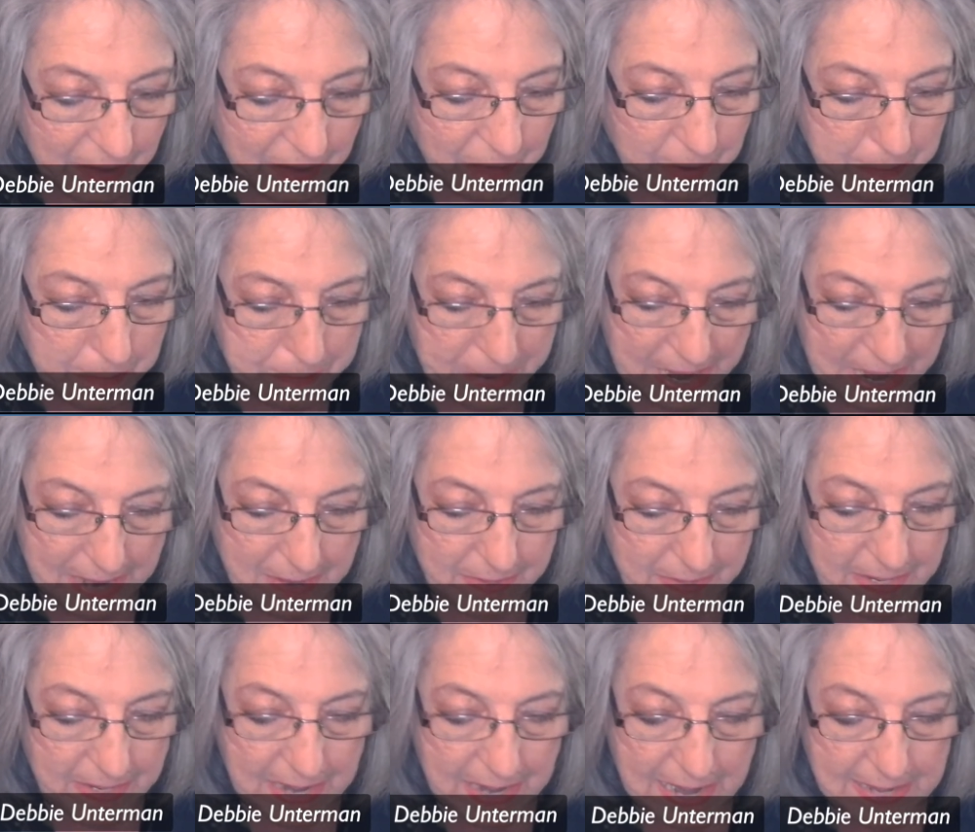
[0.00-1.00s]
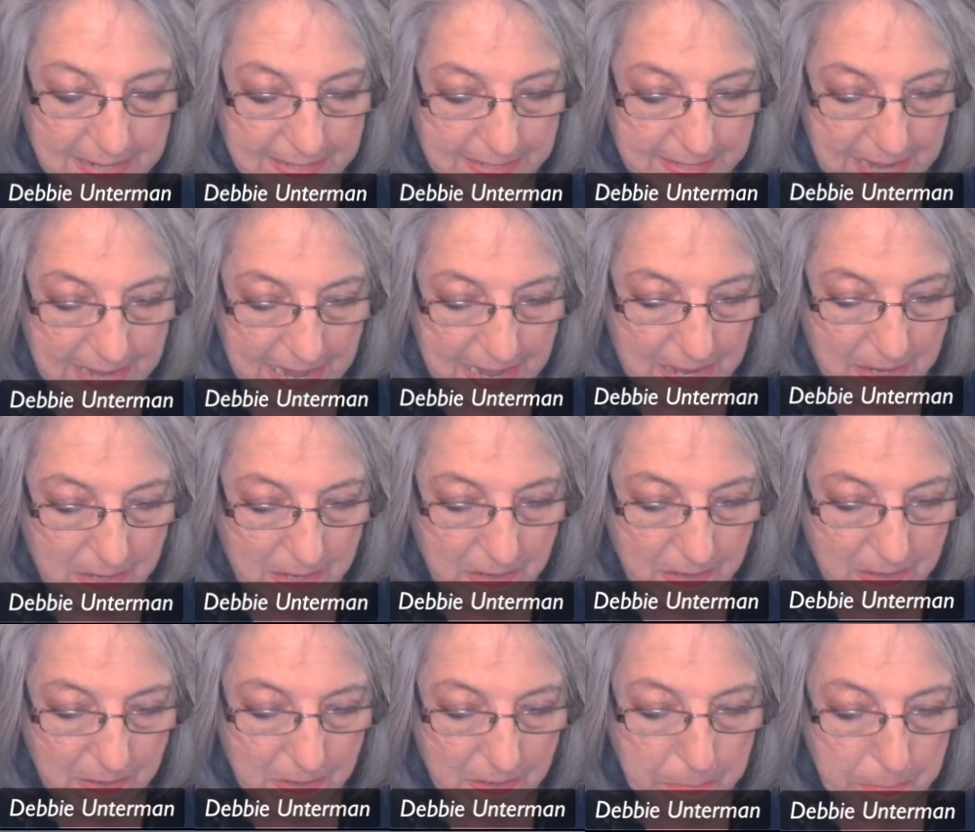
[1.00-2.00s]
ever bet that I'd attain.
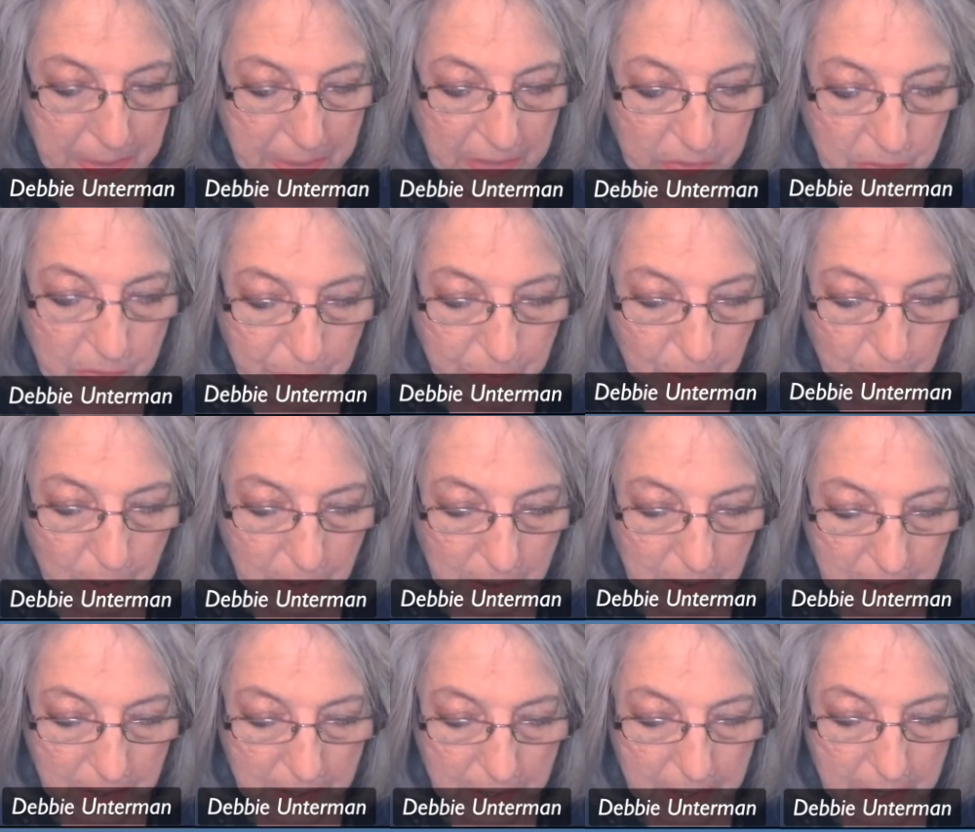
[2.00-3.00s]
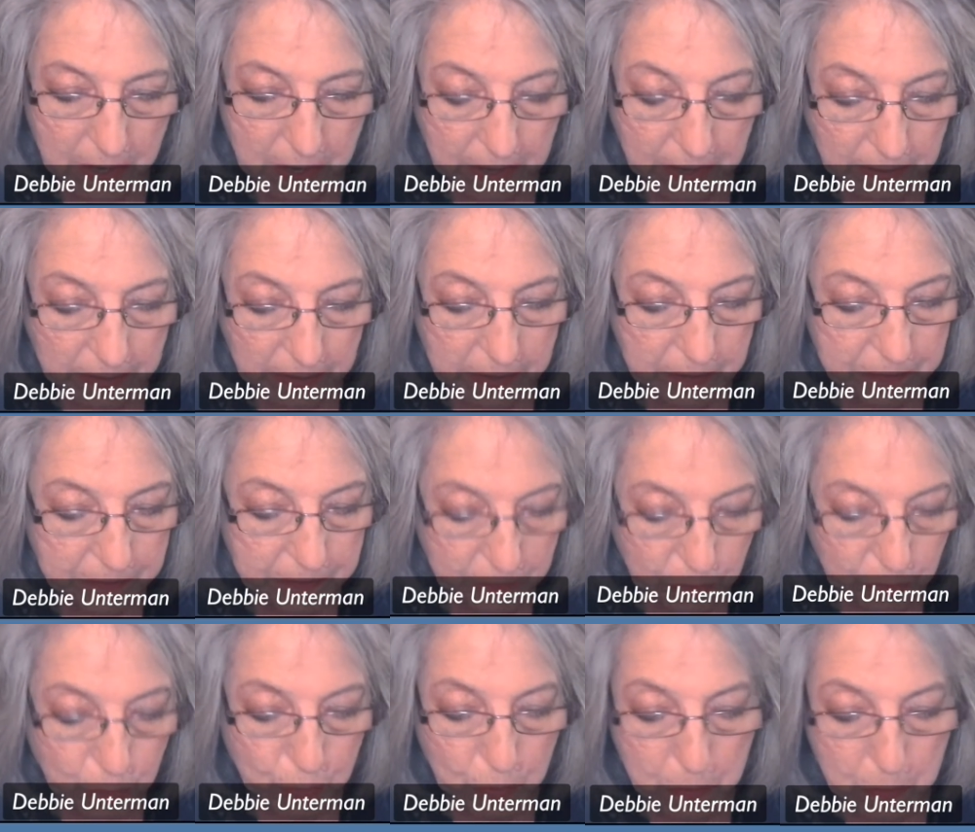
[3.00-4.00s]
Best of all, I'd lived
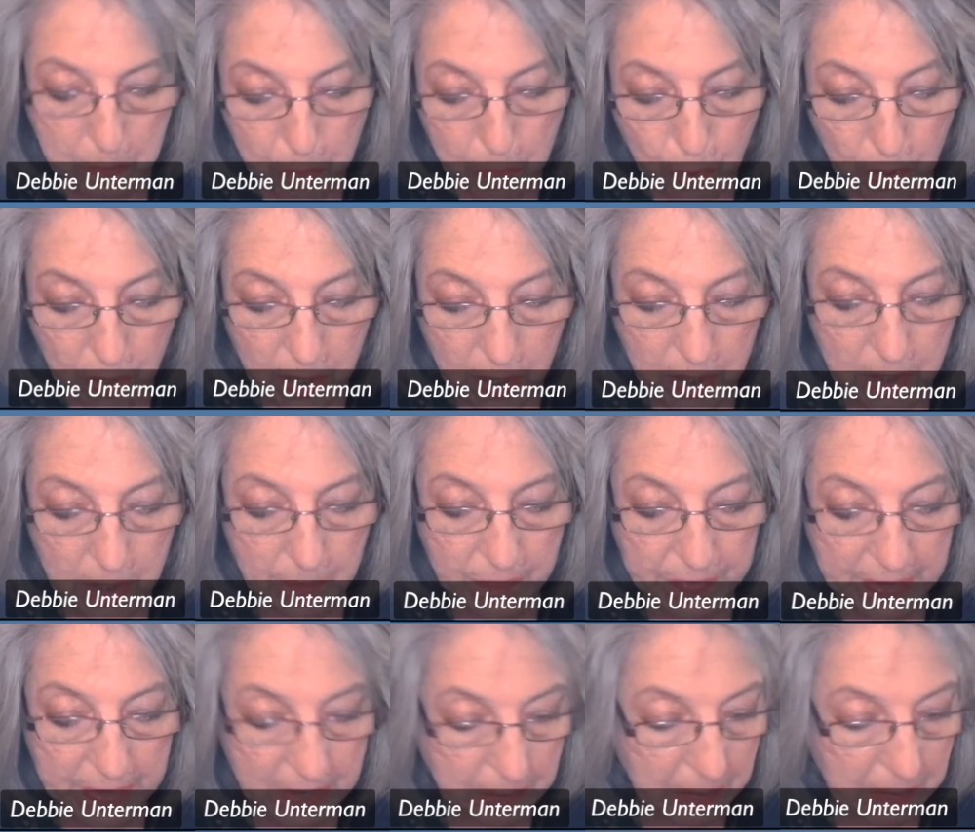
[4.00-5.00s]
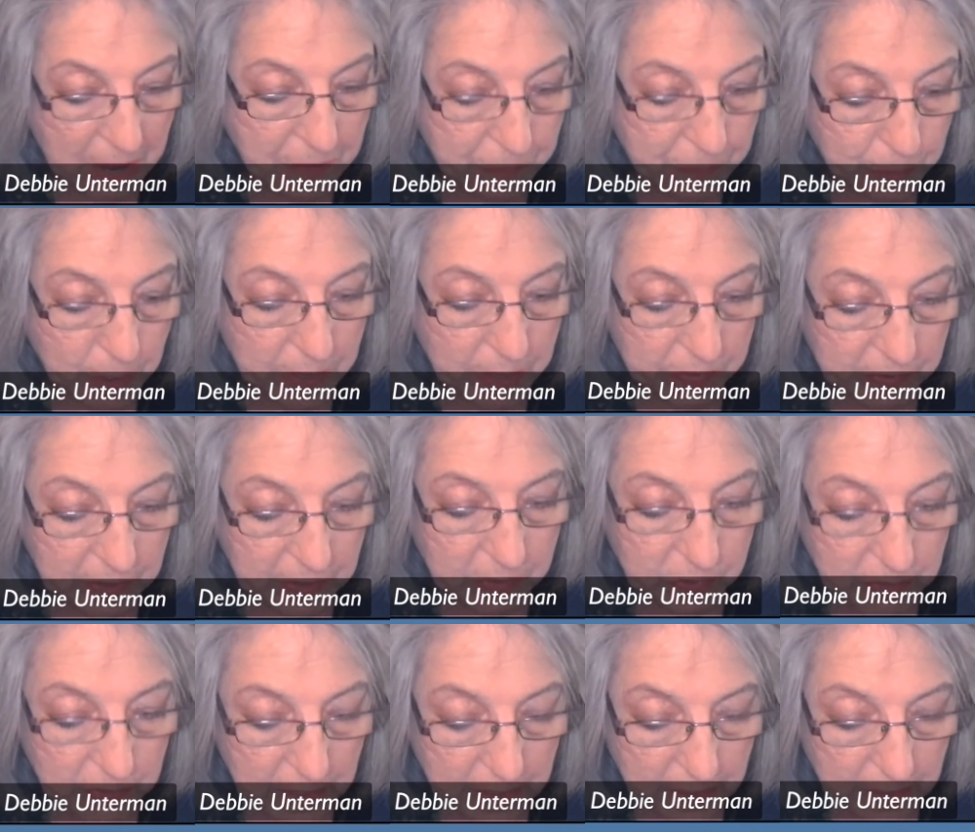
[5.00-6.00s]
through more in my
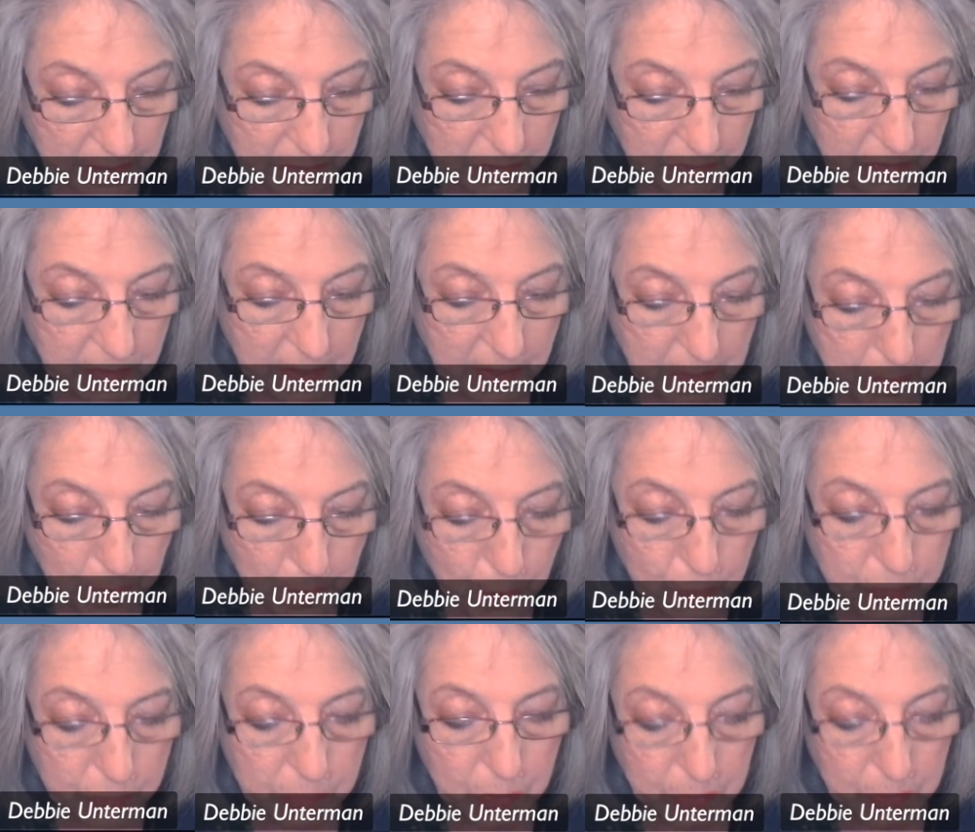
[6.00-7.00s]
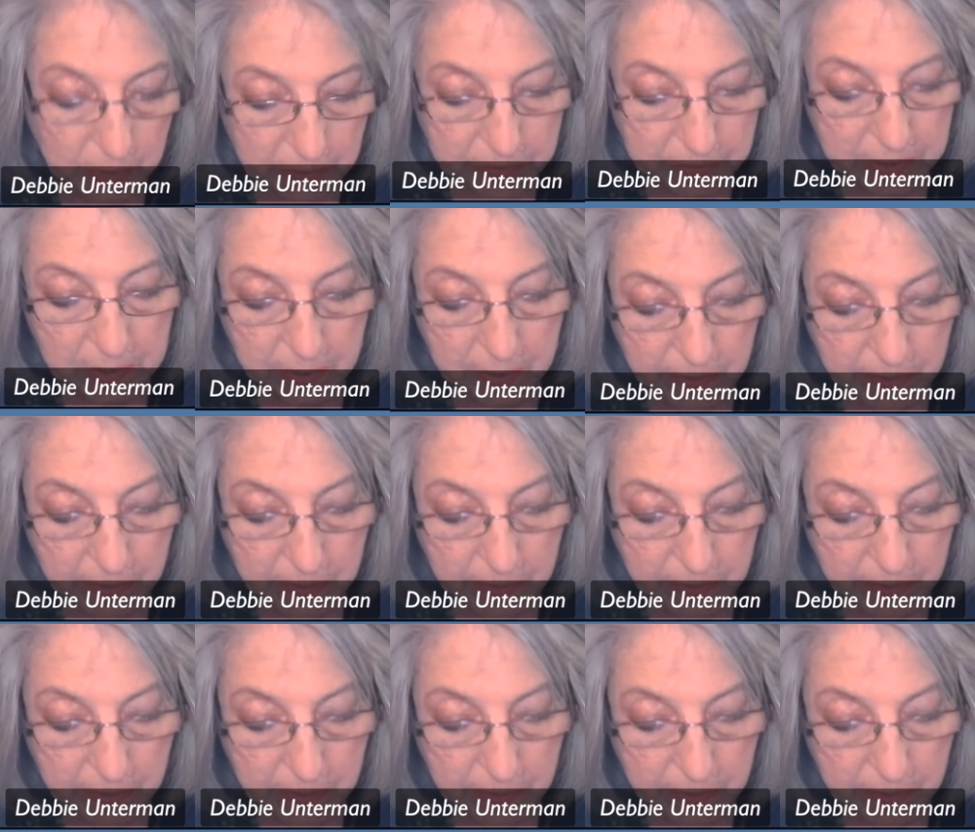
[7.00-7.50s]
46 years than most who live